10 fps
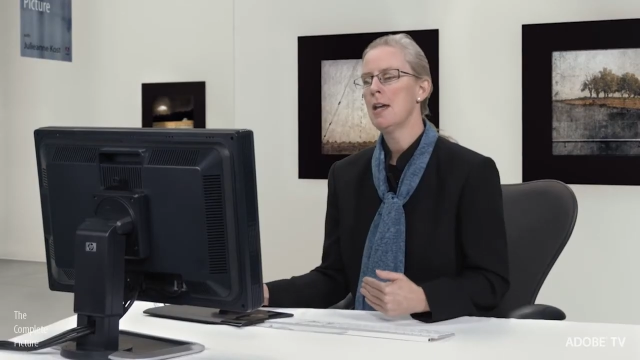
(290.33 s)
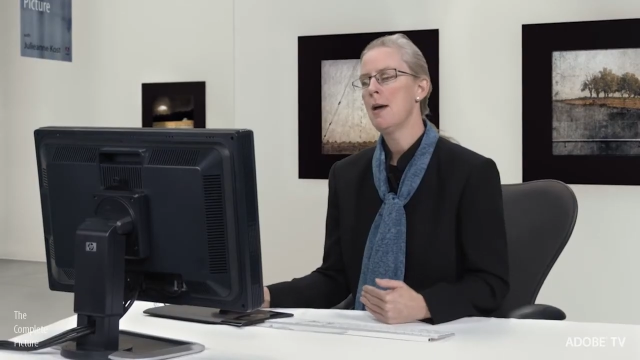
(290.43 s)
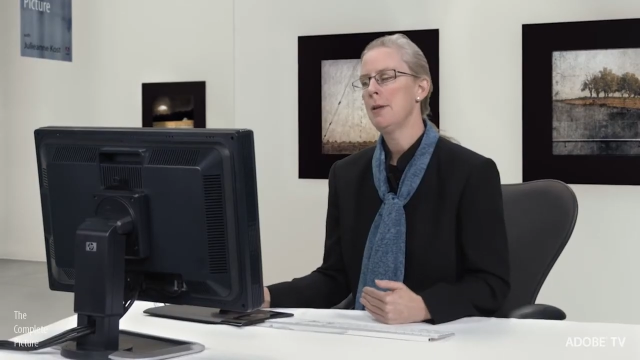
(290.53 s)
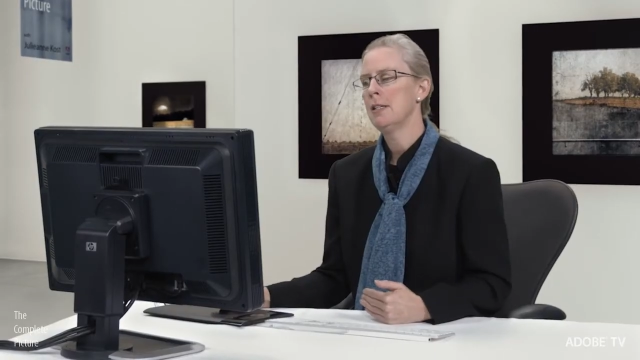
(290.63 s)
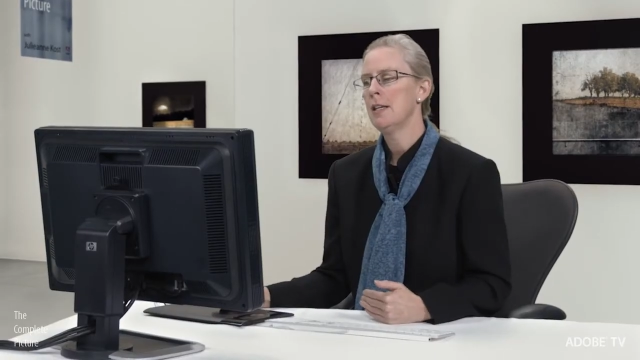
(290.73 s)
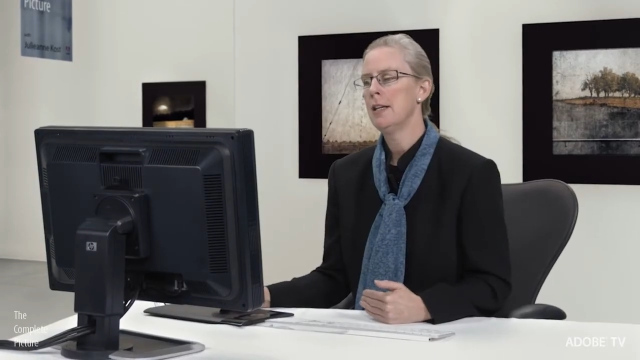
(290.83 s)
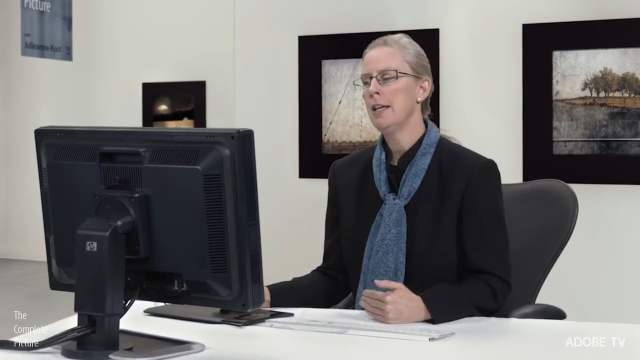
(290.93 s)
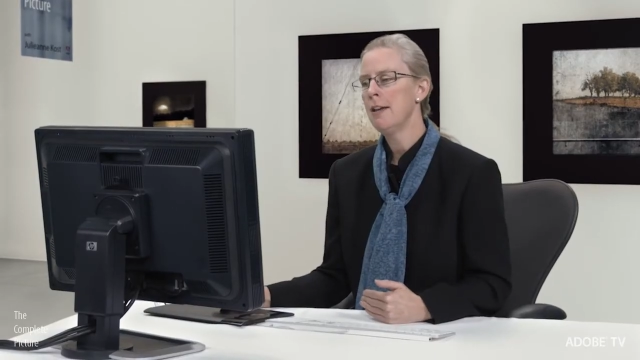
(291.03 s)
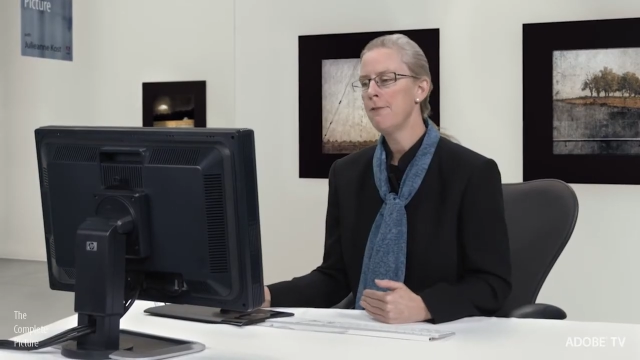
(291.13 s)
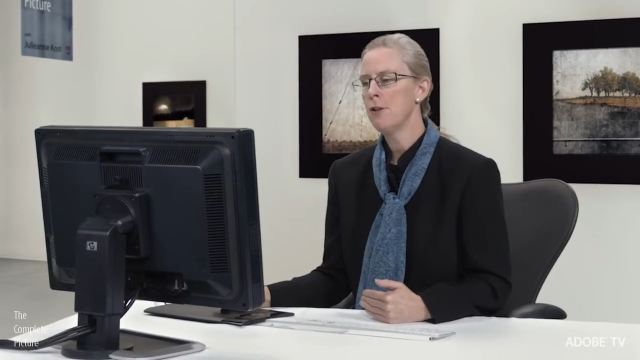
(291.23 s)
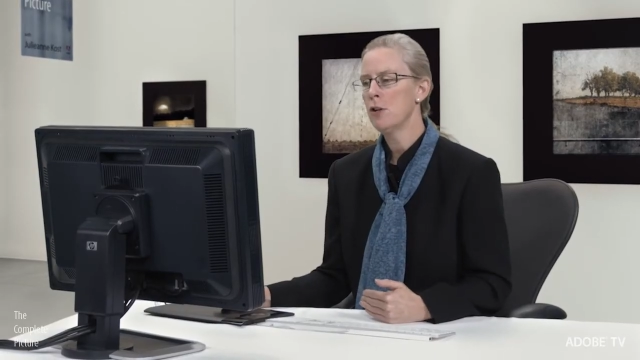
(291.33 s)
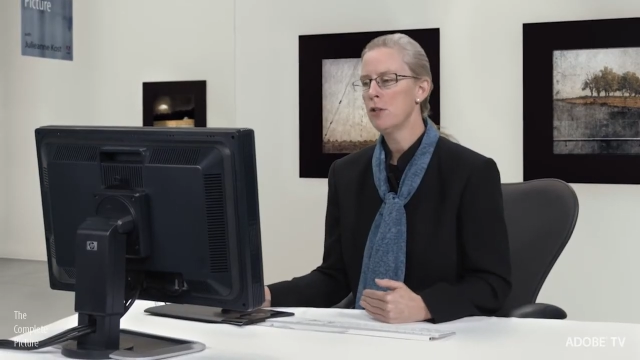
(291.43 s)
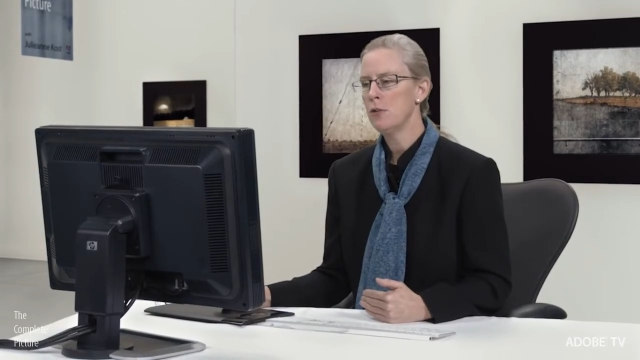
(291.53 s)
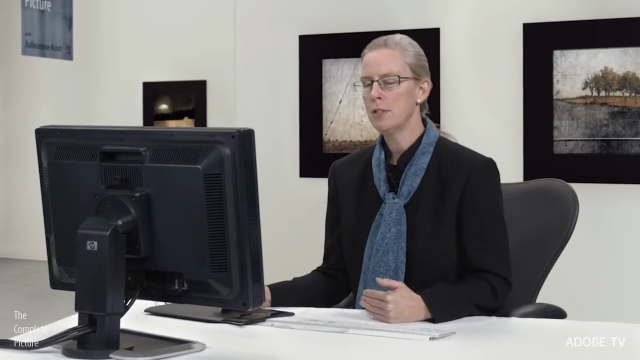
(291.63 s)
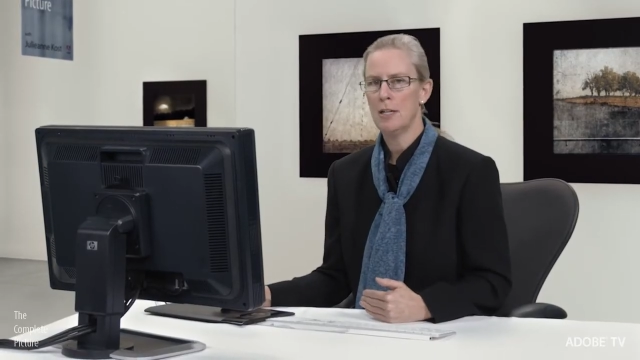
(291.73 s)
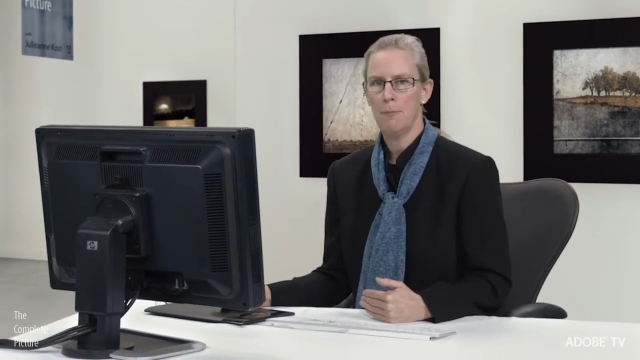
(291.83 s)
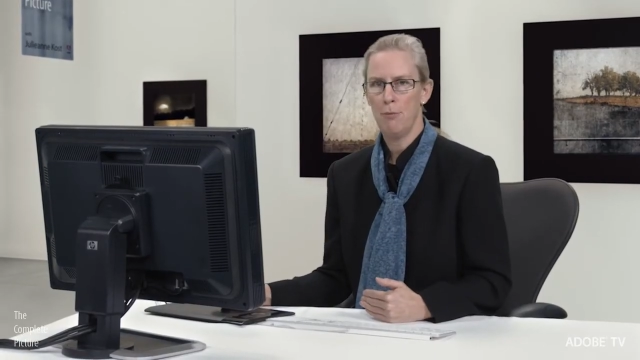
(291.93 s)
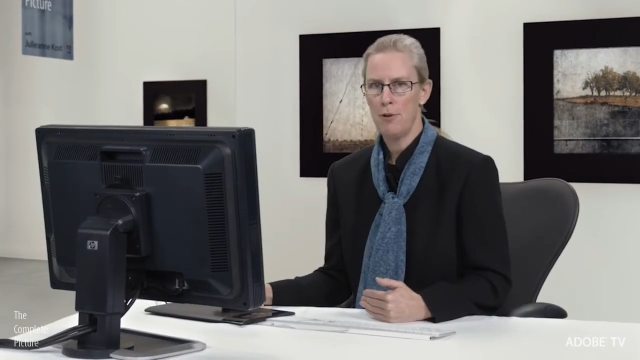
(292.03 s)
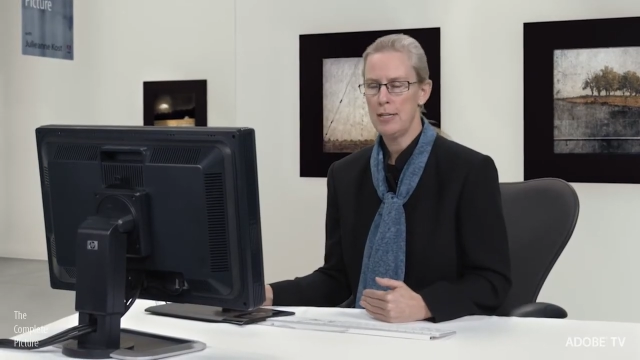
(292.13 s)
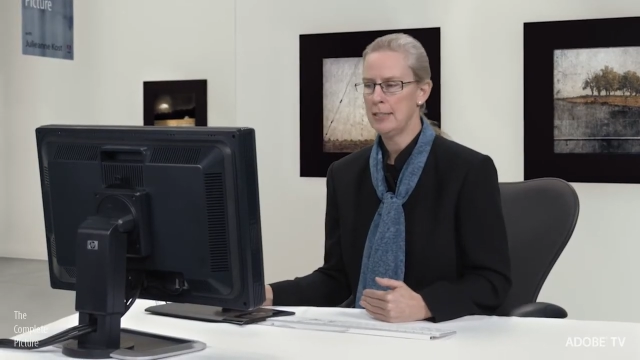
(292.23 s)
up is that if you're using a
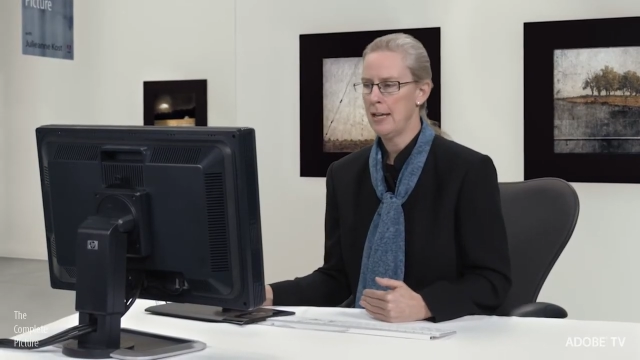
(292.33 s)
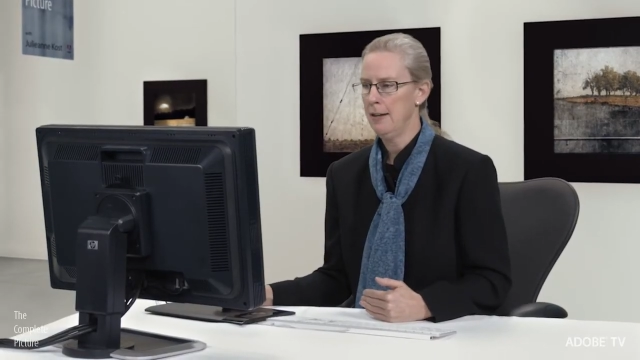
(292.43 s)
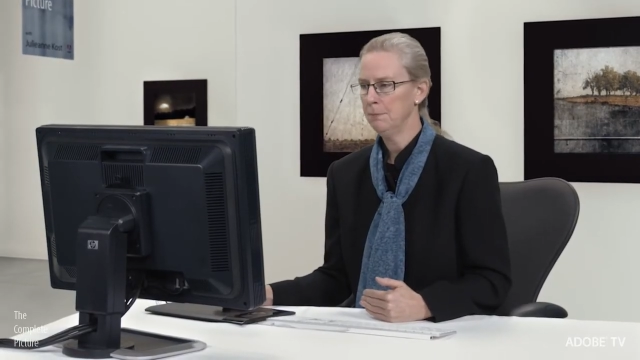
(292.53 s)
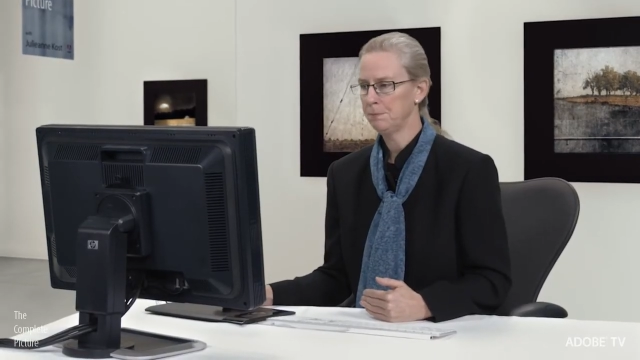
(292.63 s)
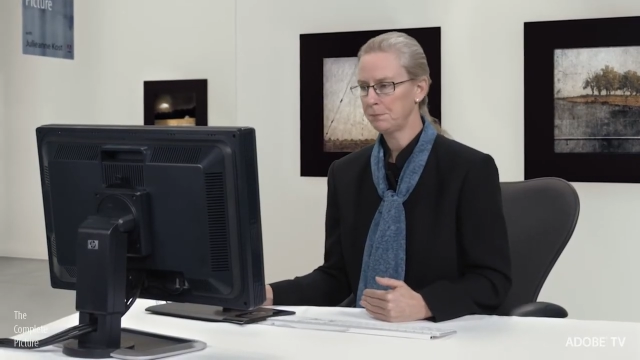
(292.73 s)
preset,